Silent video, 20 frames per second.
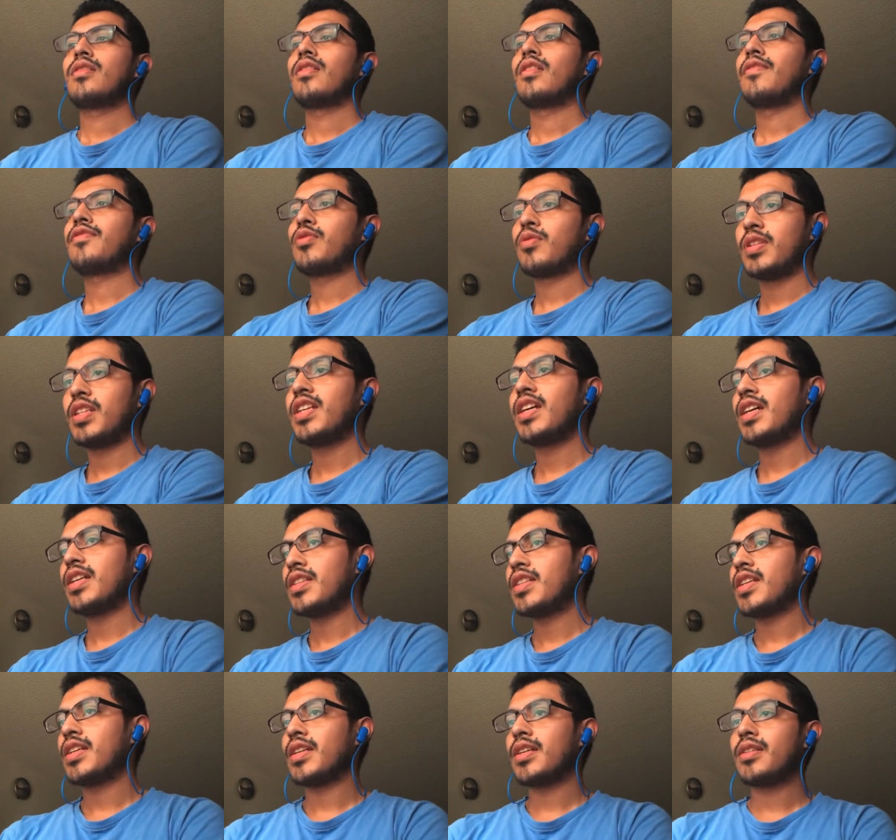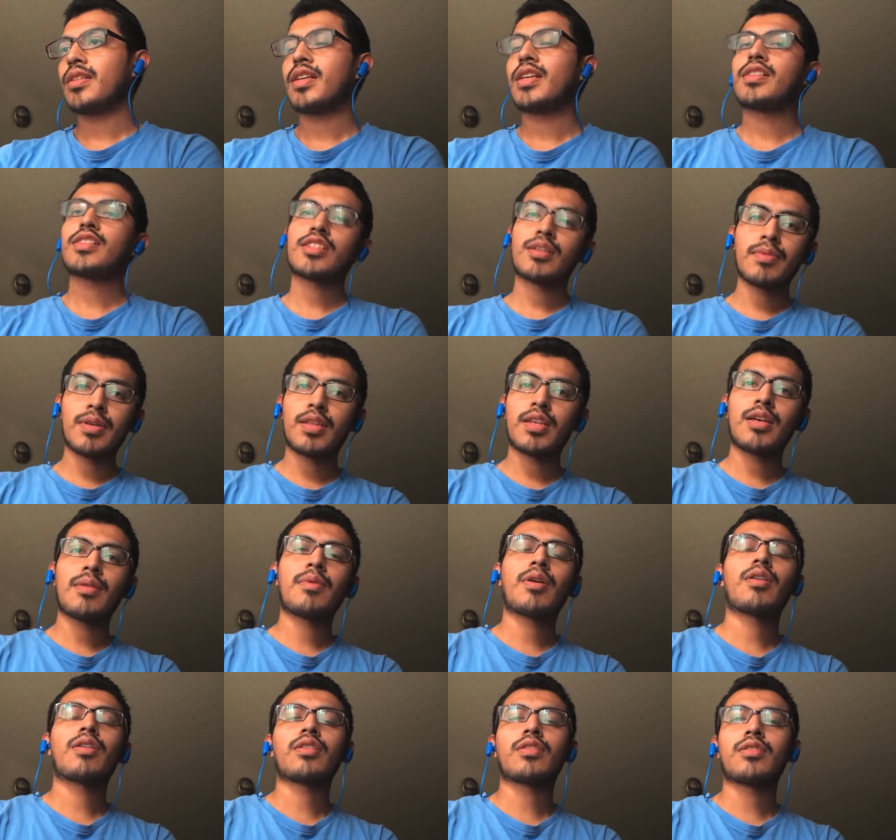of 2018, and some of
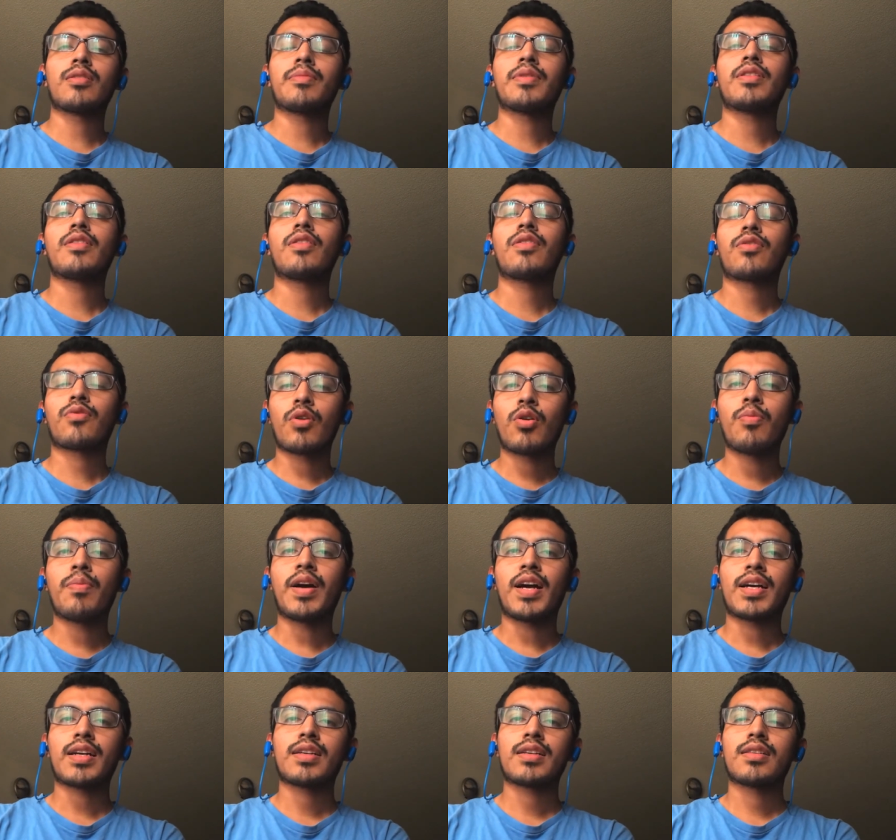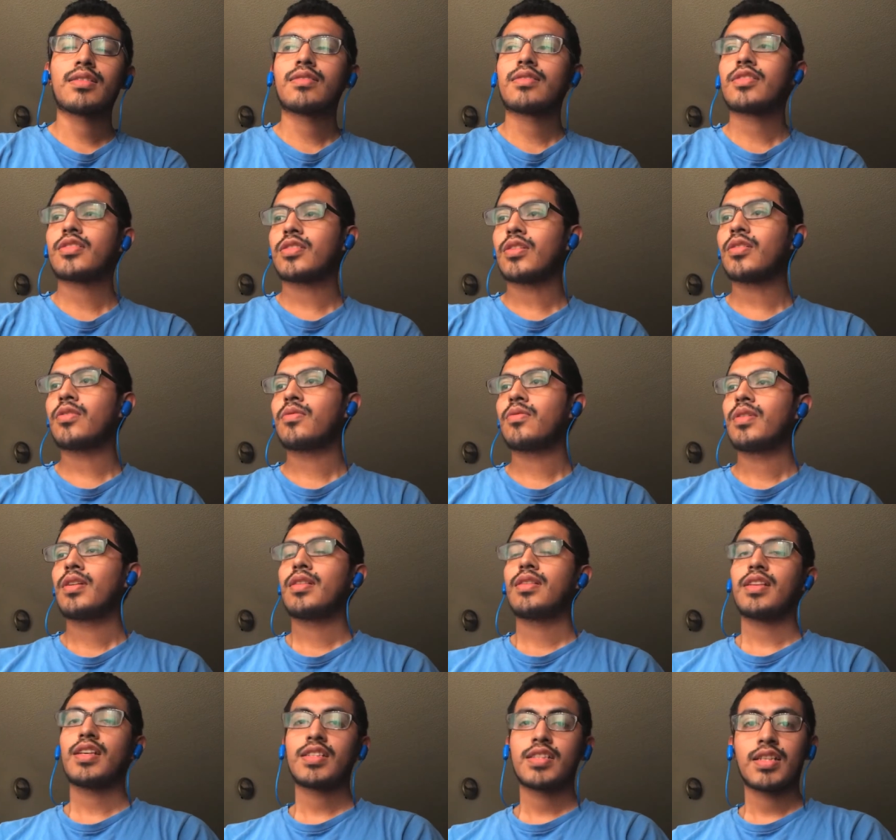them are going to be throwback. So
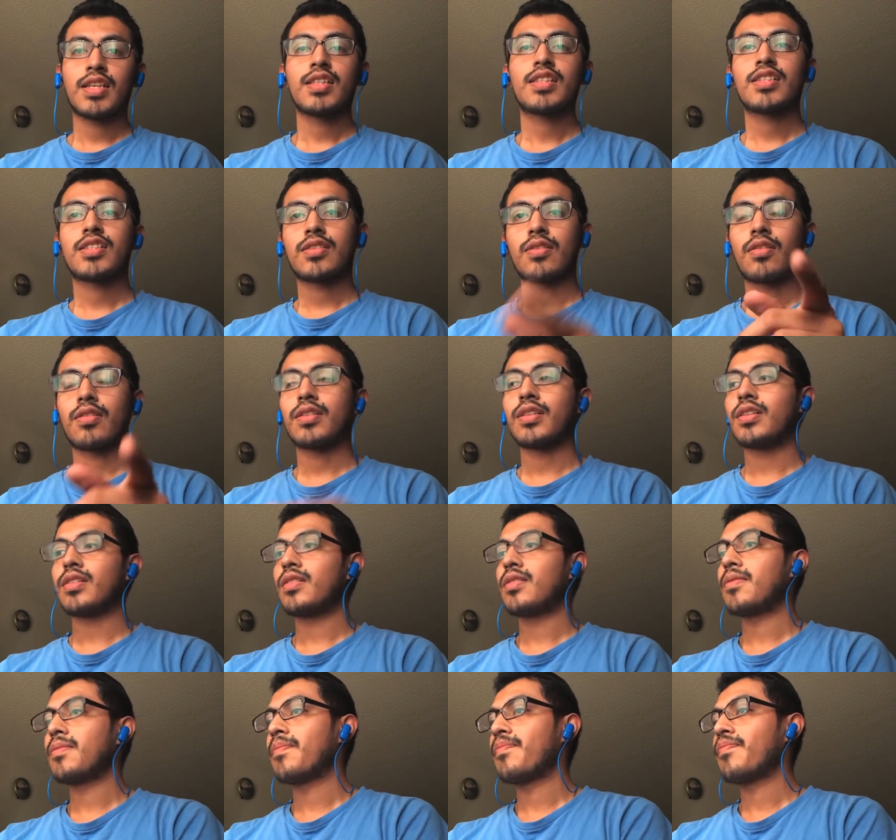let's get started.